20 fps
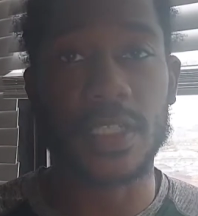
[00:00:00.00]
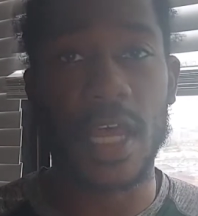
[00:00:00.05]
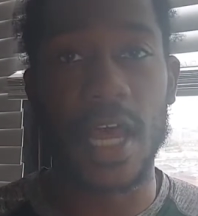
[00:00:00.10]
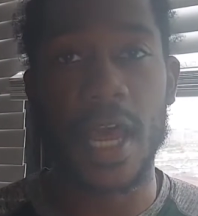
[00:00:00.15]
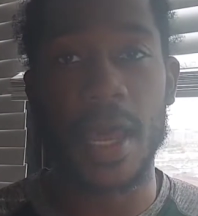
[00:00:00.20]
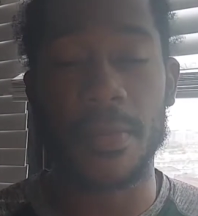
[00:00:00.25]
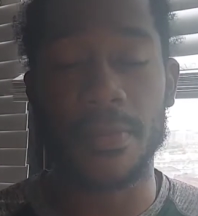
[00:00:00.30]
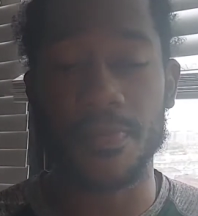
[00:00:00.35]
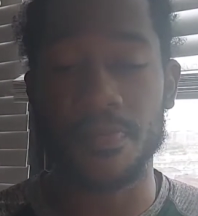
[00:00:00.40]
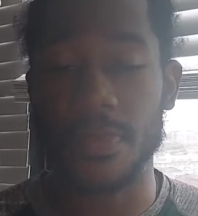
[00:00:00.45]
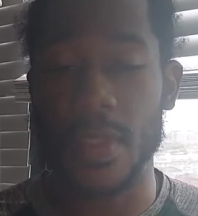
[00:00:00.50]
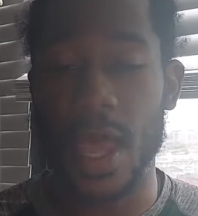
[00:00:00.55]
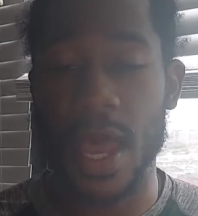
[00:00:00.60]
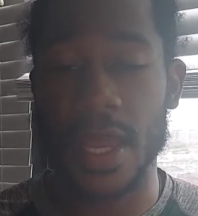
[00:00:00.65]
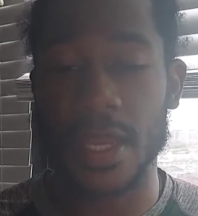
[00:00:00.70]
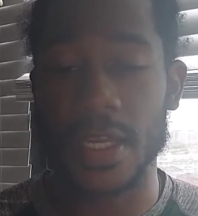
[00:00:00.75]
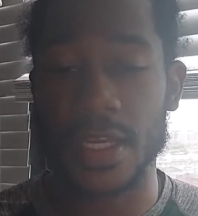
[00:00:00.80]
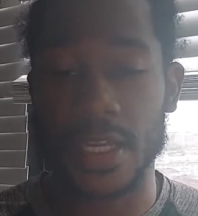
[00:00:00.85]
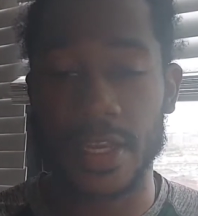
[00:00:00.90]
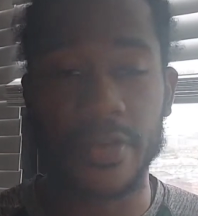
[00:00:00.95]
I
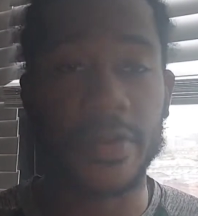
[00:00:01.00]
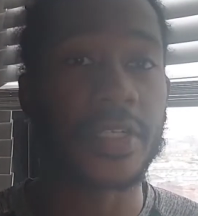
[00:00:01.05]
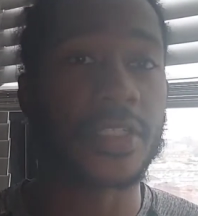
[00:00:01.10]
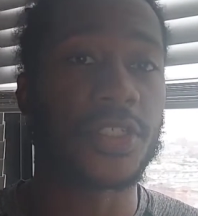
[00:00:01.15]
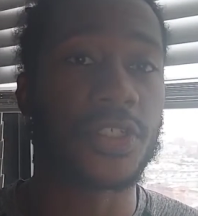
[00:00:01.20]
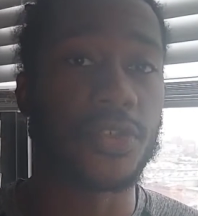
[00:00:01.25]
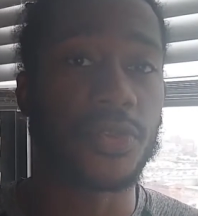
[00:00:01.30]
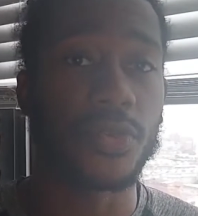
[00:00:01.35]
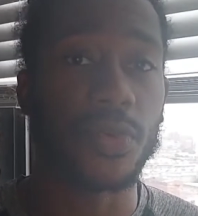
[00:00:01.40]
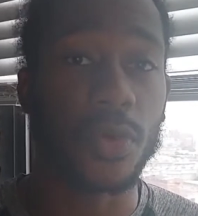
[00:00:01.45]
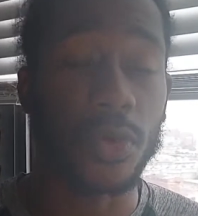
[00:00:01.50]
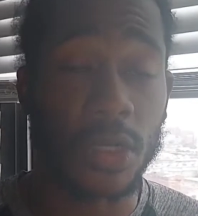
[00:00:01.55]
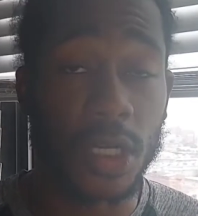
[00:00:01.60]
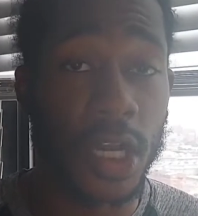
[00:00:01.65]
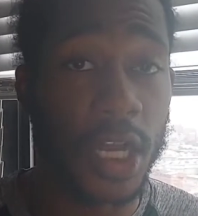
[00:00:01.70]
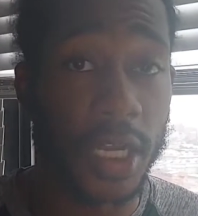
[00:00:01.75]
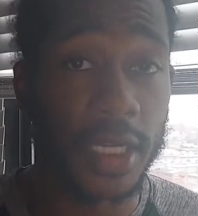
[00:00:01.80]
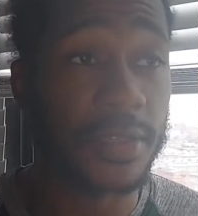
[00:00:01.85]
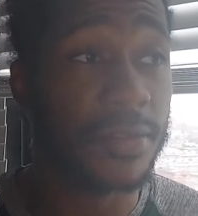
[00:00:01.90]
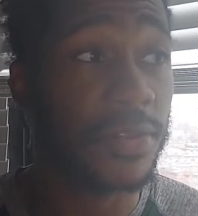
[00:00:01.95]
can guarantee you, will
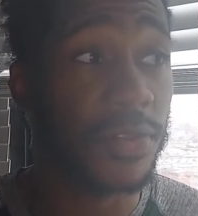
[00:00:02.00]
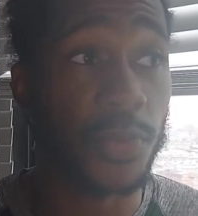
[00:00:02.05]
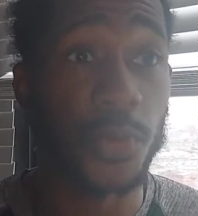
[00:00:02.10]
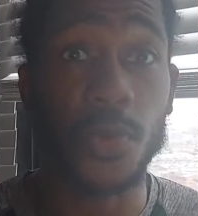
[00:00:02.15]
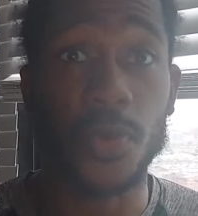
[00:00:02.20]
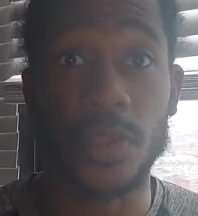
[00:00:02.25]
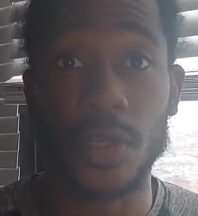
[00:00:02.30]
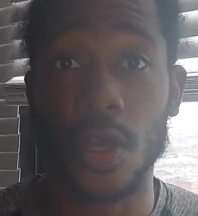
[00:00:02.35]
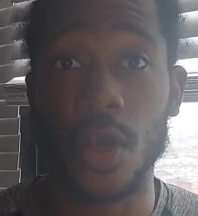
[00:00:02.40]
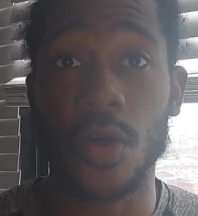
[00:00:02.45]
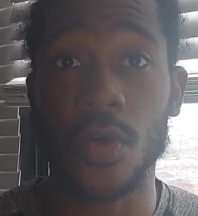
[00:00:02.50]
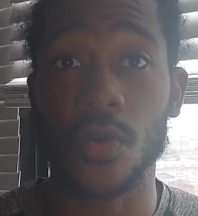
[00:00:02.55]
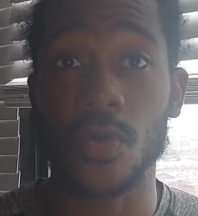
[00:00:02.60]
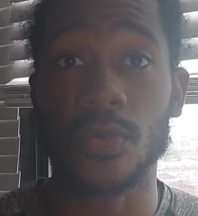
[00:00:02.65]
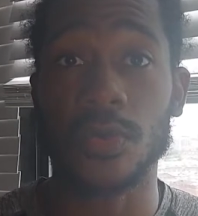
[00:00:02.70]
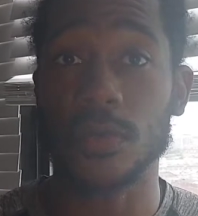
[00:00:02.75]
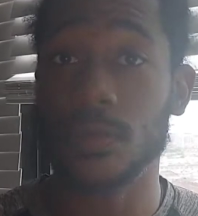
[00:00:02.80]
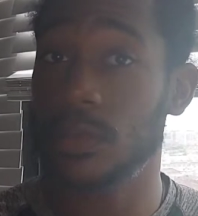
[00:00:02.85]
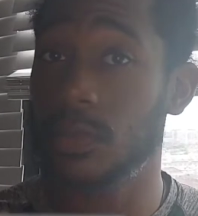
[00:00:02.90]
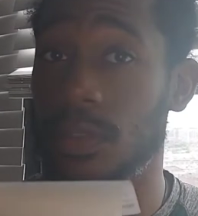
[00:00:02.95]
cut through the
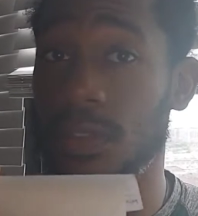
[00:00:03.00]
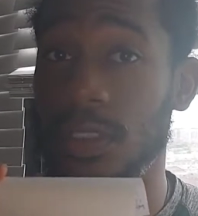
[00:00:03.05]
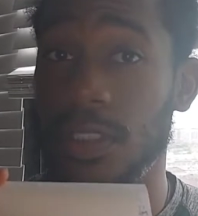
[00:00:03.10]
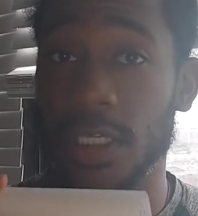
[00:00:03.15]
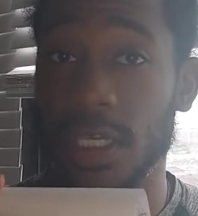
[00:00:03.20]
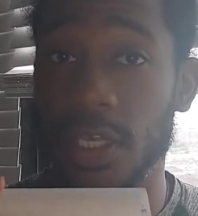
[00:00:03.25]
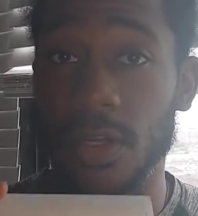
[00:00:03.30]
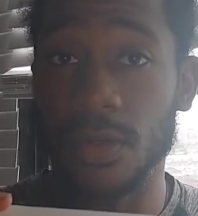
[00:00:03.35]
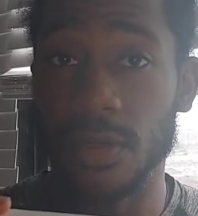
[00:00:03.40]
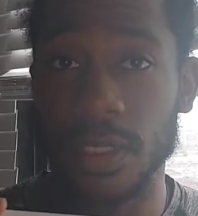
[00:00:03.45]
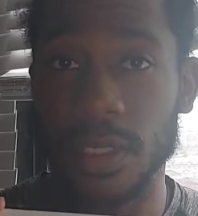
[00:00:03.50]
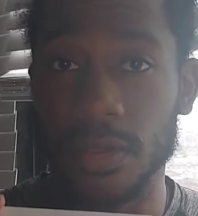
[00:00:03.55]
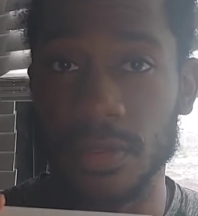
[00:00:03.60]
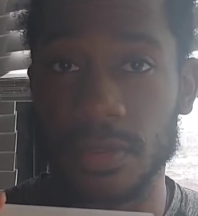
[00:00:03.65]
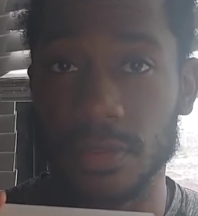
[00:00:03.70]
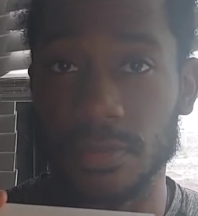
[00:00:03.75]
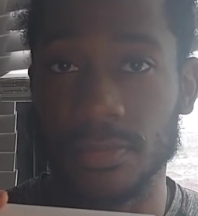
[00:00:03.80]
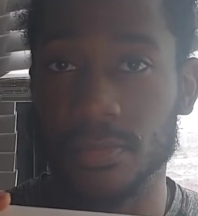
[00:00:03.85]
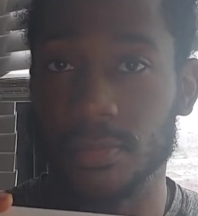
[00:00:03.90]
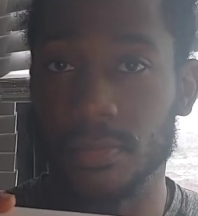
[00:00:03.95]
cold. It'll